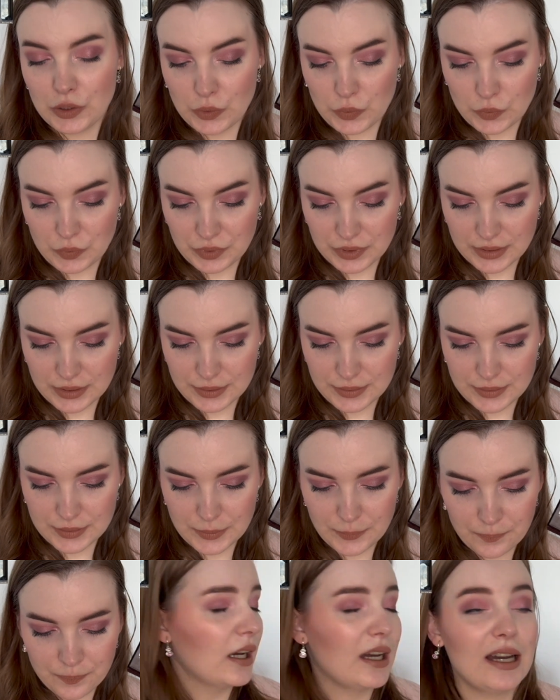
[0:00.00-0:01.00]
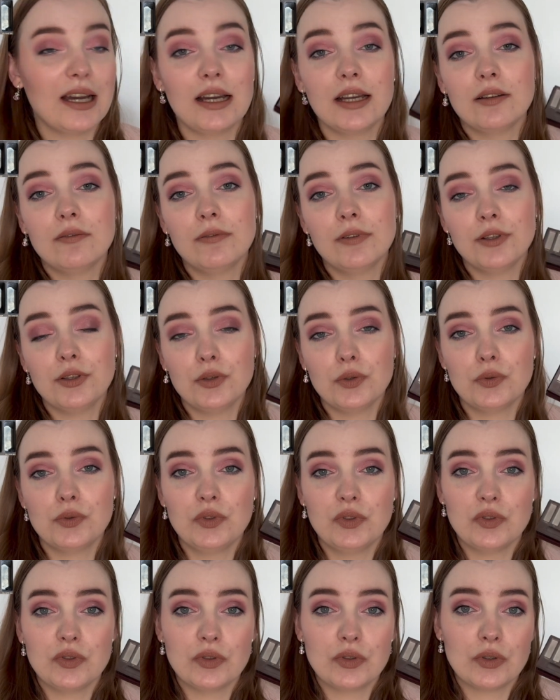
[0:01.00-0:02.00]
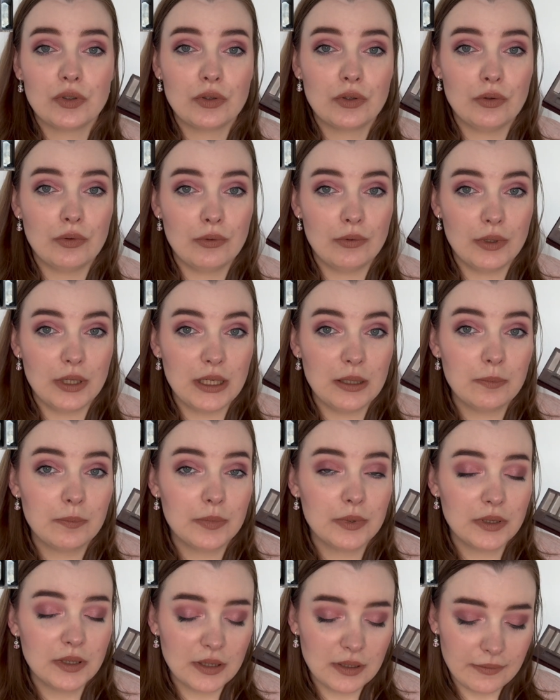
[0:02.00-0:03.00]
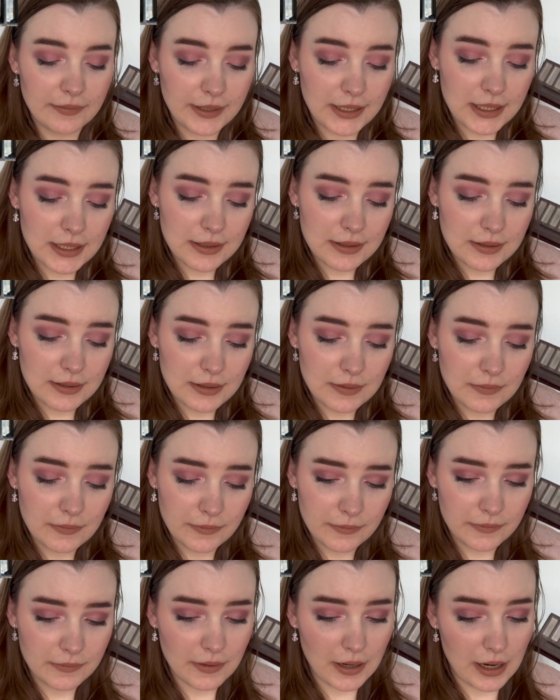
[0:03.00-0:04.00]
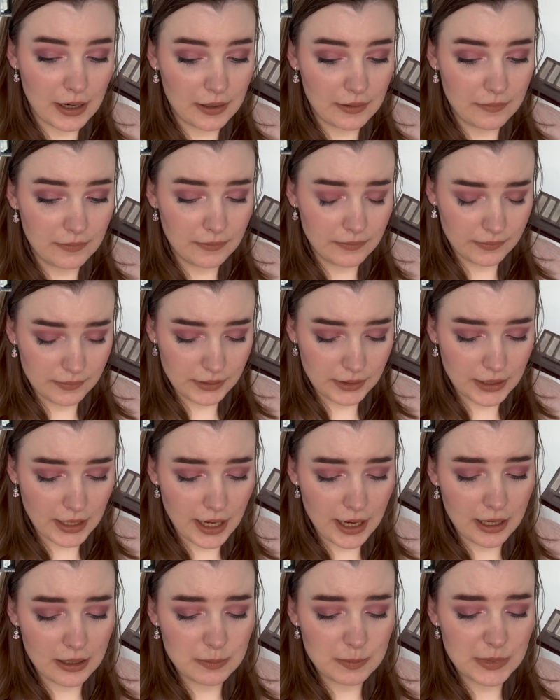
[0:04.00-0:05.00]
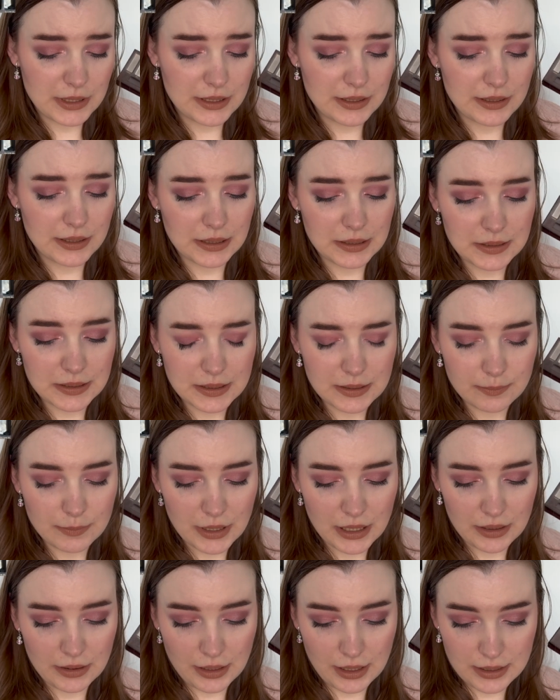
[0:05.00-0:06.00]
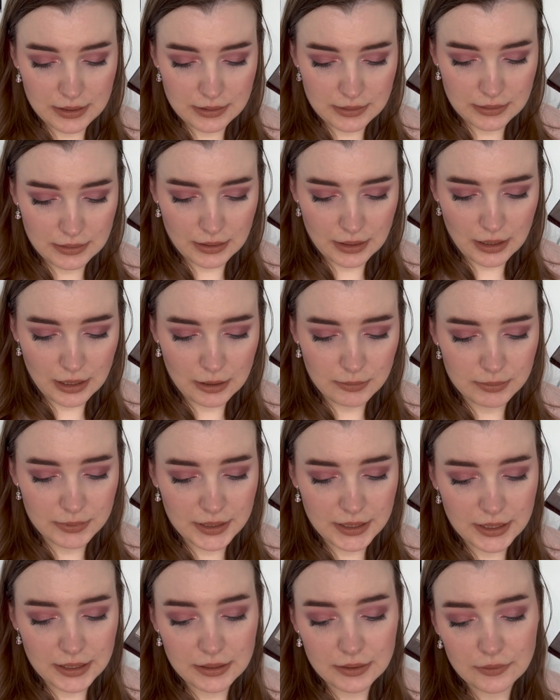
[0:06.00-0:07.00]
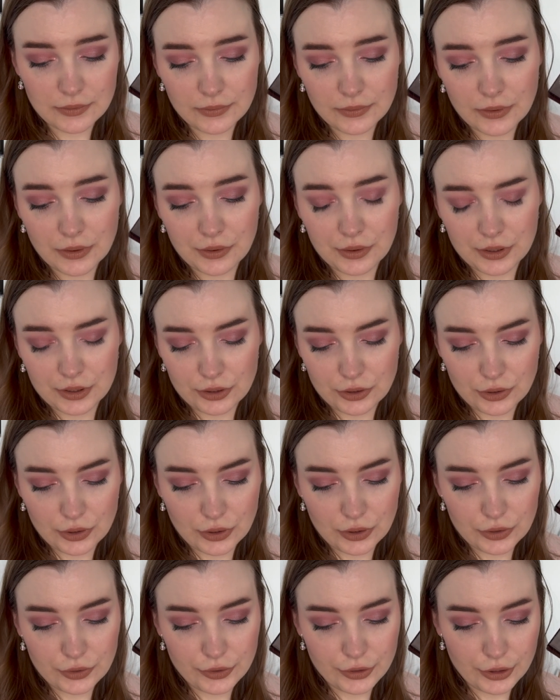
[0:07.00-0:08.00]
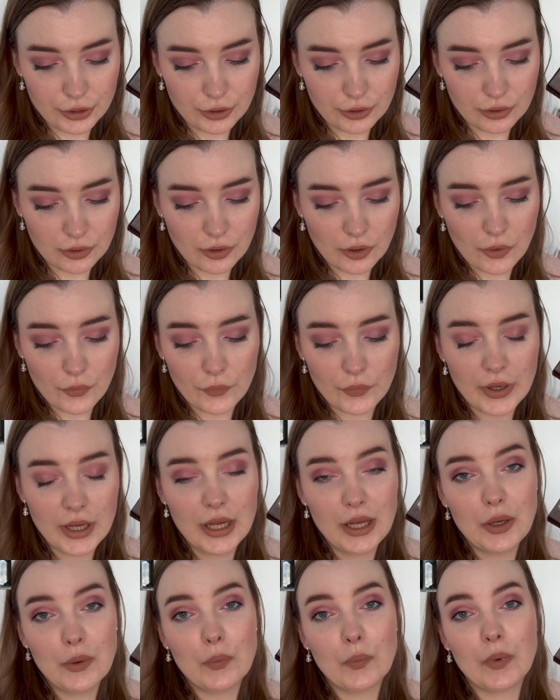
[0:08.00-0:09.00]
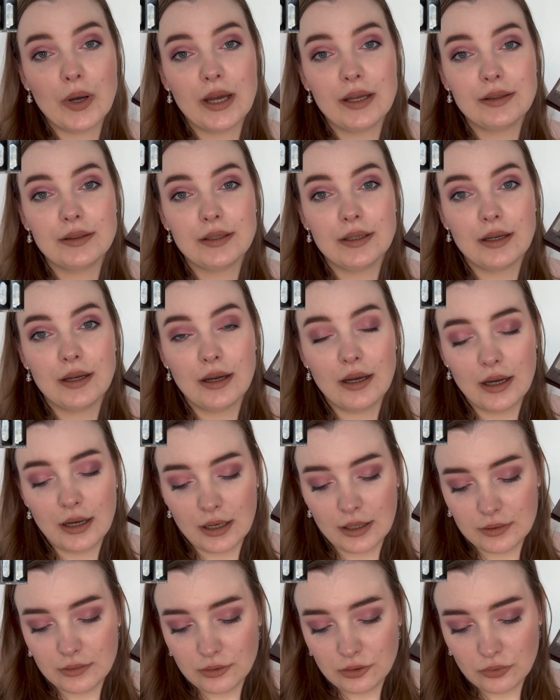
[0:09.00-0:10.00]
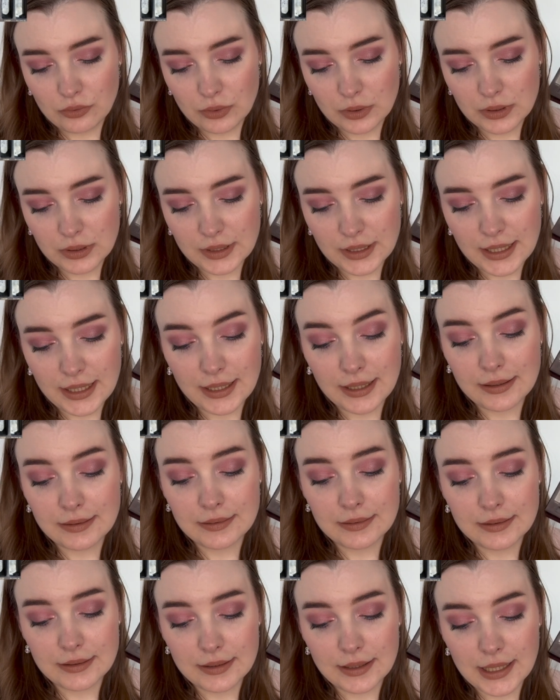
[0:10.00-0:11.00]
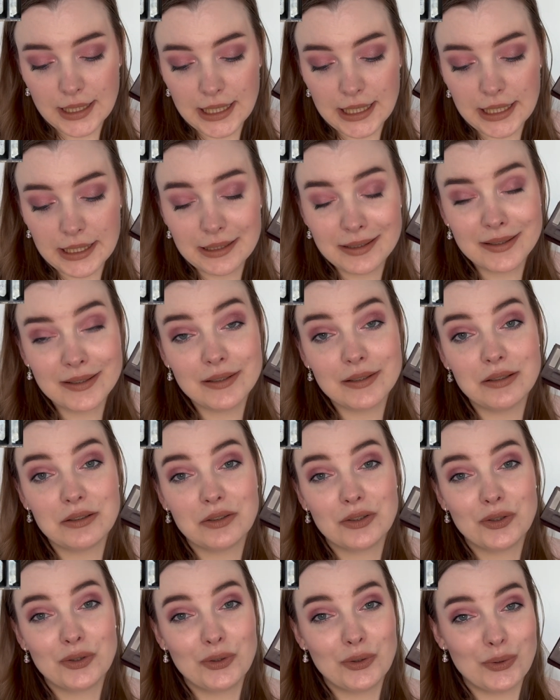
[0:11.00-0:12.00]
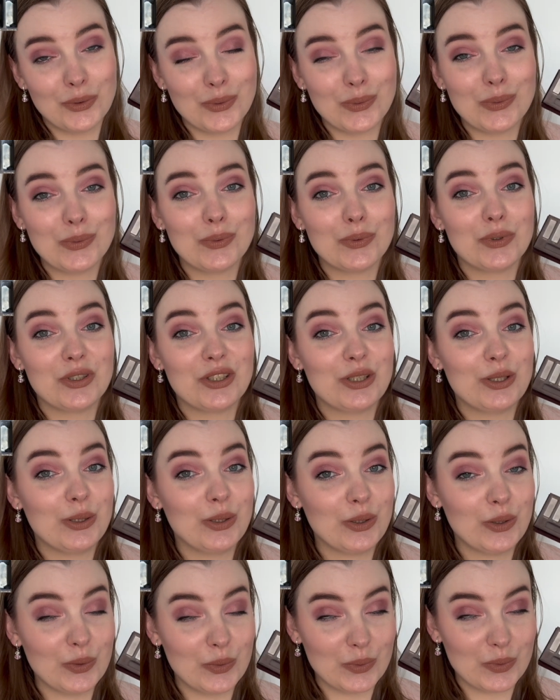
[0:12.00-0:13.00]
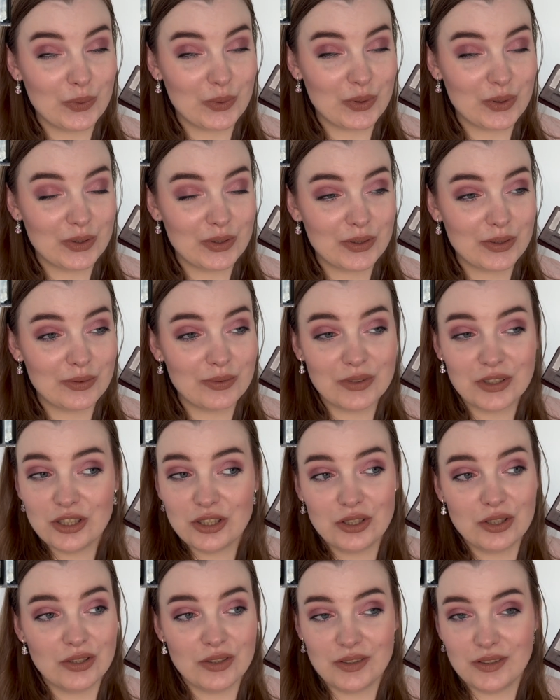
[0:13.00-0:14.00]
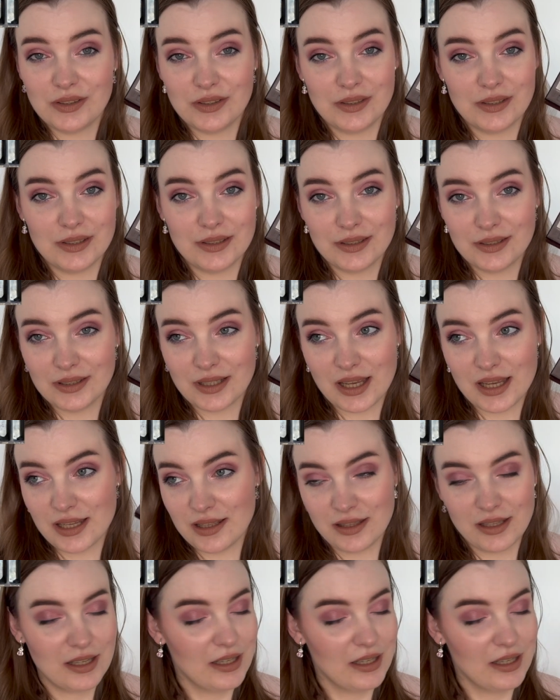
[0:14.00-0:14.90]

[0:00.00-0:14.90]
uses. I've used Creep 25 times since my last update for a total of 182 uses, which is insane.